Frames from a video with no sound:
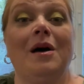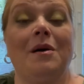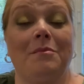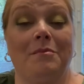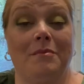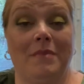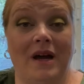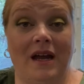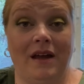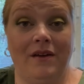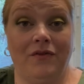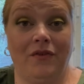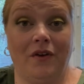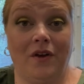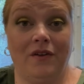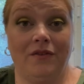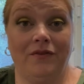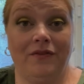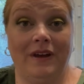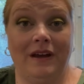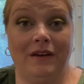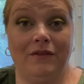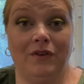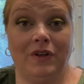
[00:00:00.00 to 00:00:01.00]
My fall
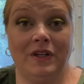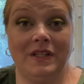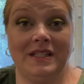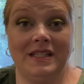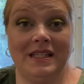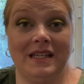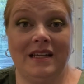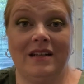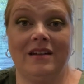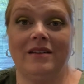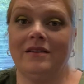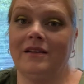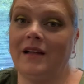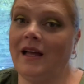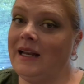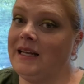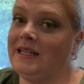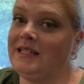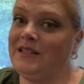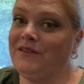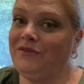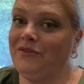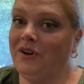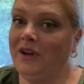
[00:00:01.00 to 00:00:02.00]
favorites in a lot of
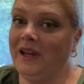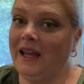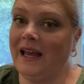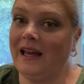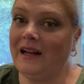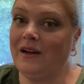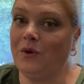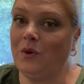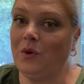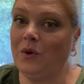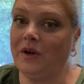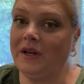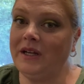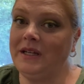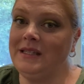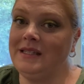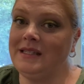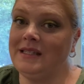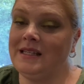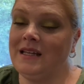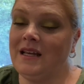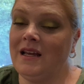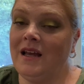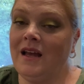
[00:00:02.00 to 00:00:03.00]
different
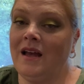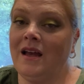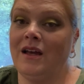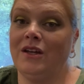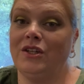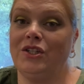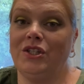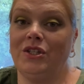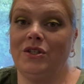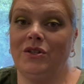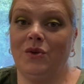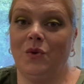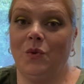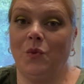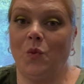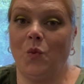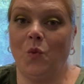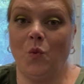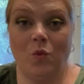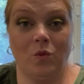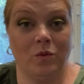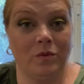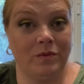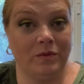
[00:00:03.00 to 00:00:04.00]
categories.
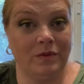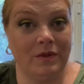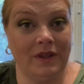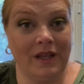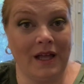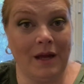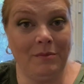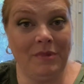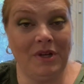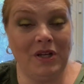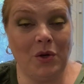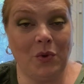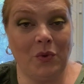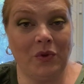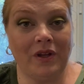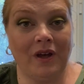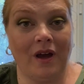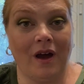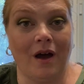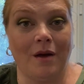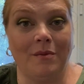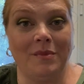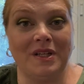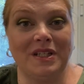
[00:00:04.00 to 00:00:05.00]
Let me know in the
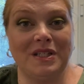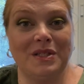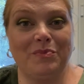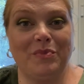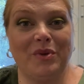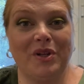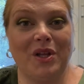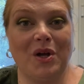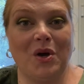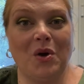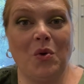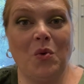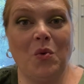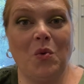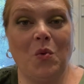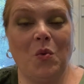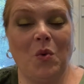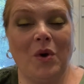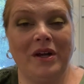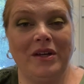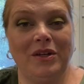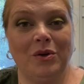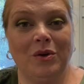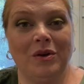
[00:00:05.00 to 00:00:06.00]
comments below
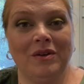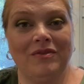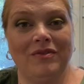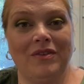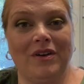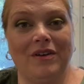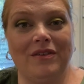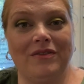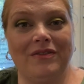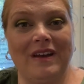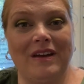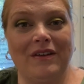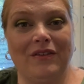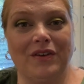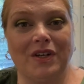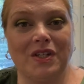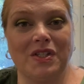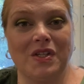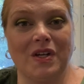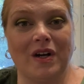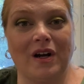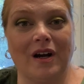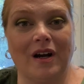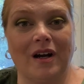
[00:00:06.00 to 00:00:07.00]
what your fall
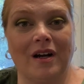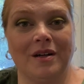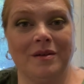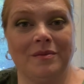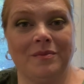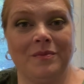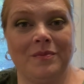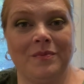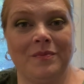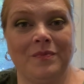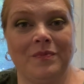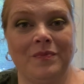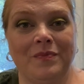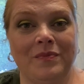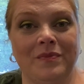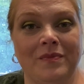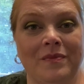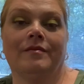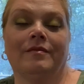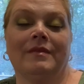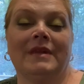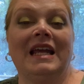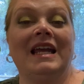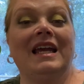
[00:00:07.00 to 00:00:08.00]
favorites are.
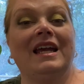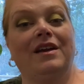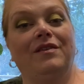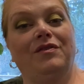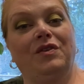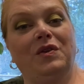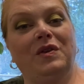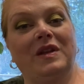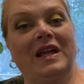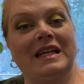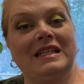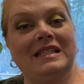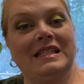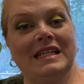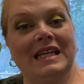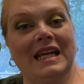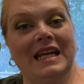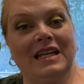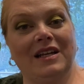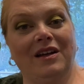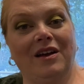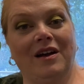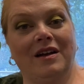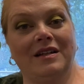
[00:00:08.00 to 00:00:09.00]
If you'd like to
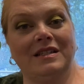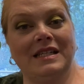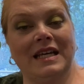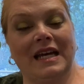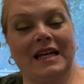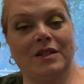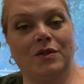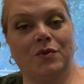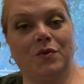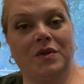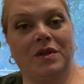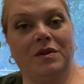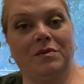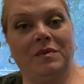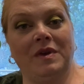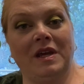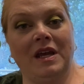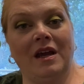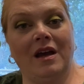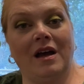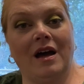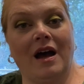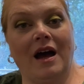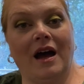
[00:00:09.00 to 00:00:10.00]
get in contact with
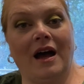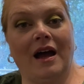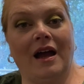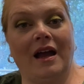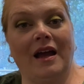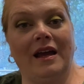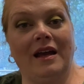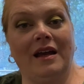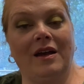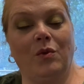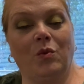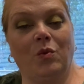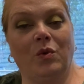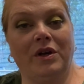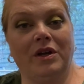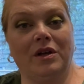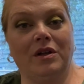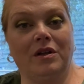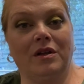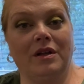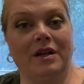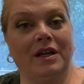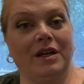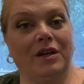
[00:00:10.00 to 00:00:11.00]
me, I
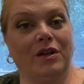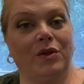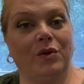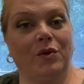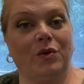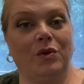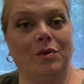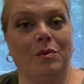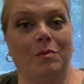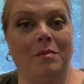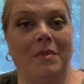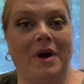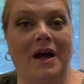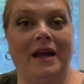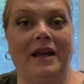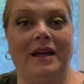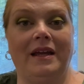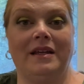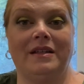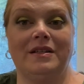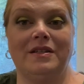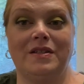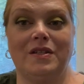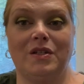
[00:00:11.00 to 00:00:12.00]
will include my
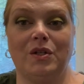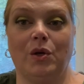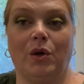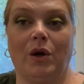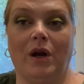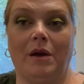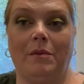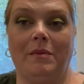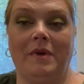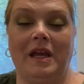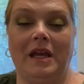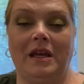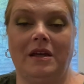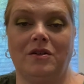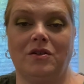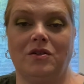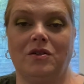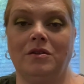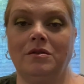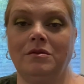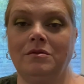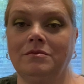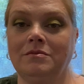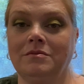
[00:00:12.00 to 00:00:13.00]
Instagram
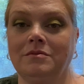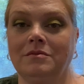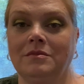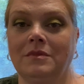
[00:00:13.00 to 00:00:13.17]
handle.